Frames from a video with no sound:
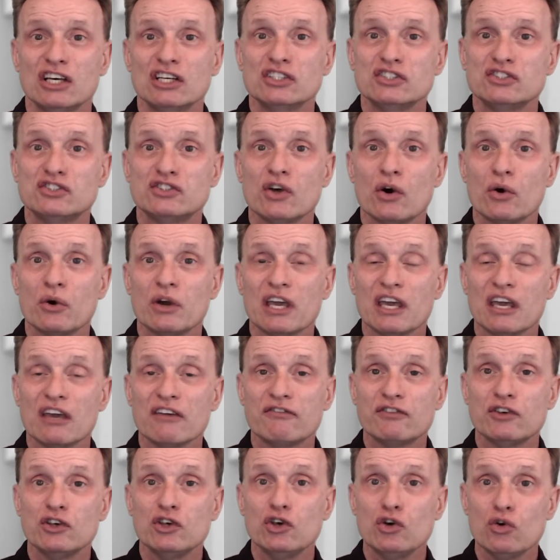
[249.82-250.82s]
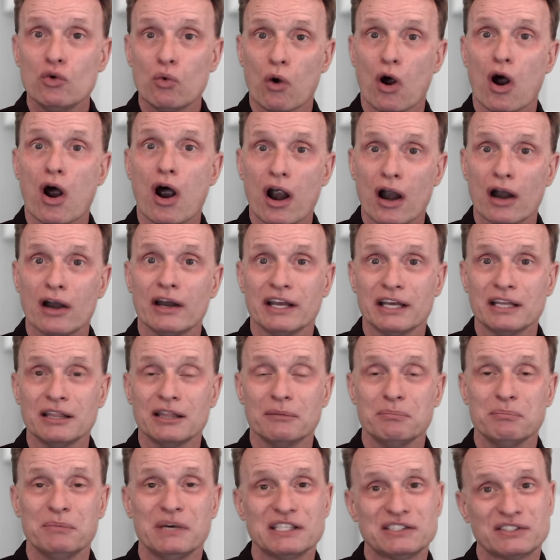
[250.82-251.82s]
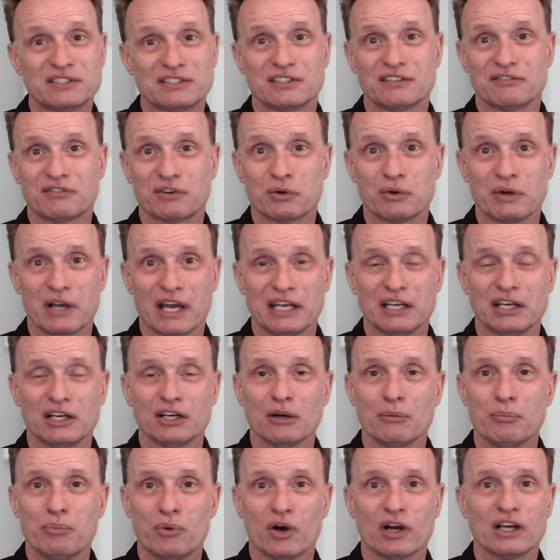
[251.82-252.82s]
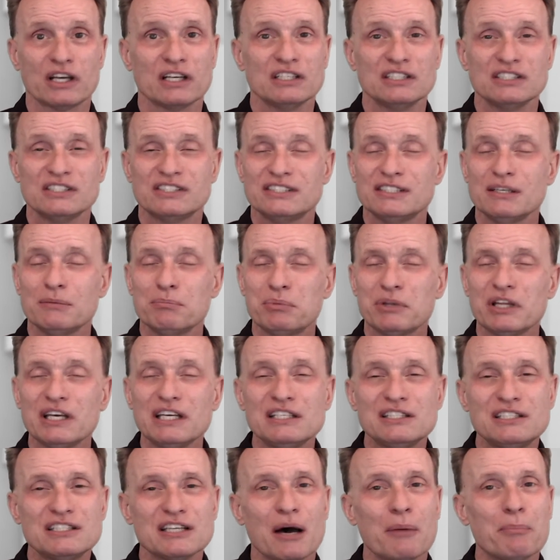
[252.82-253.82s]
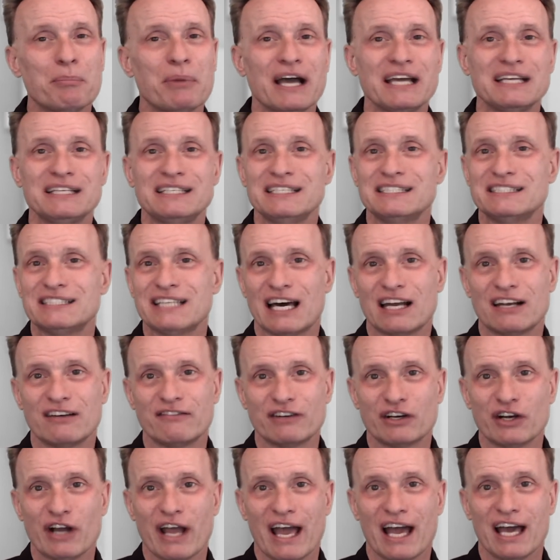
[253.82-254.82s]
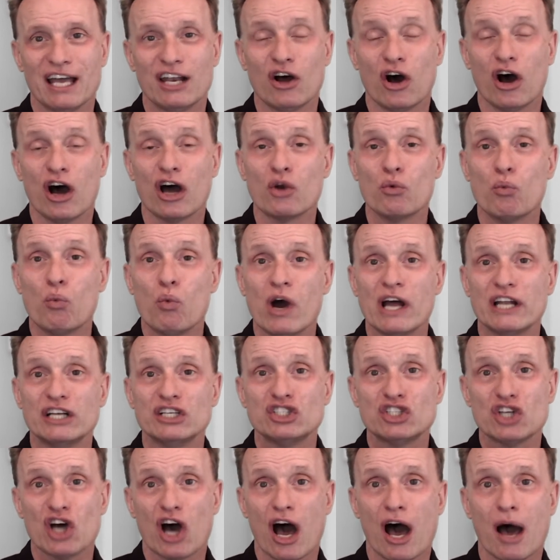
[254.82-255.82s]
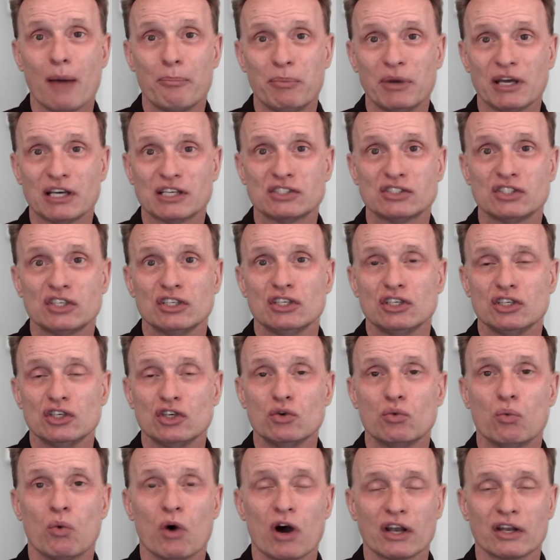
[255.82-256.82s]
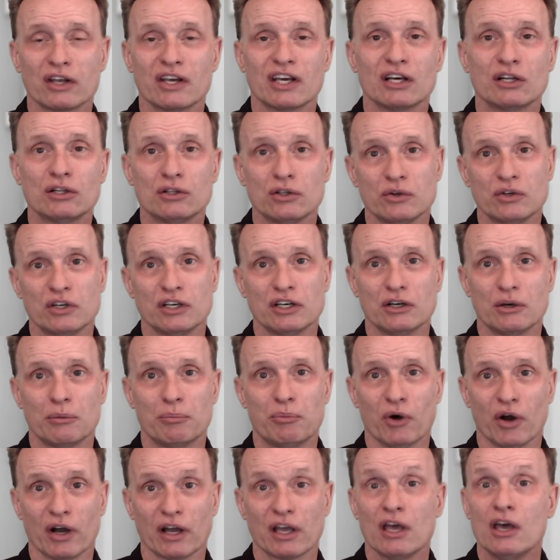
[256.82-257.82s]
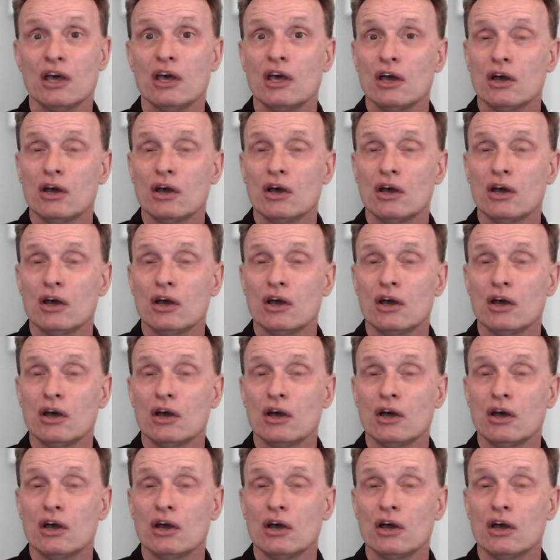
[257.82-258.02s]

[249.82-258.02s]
So if you are in the midst of creating your book, simply dump ideas out of your head on what topics you want to include in your book.